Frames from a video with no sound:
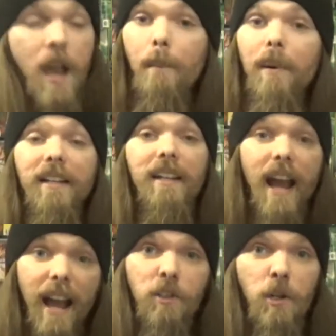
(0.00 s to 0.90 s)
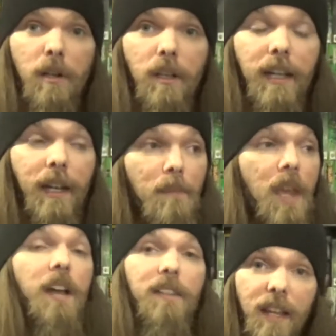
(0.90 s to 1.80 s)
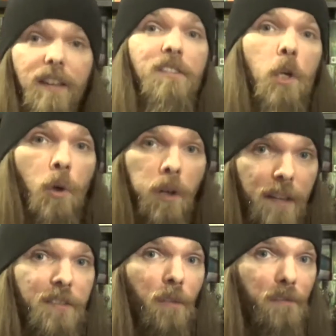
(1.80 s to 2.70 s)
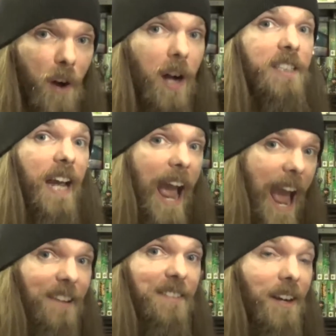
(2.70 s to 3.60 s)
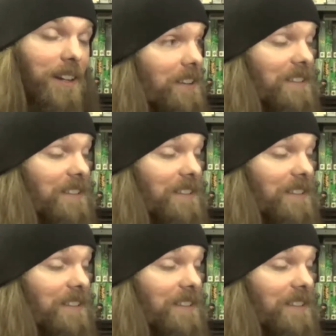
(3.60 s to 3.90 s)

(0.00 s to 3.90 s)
But naturally, these two clusterfucked ass nuggets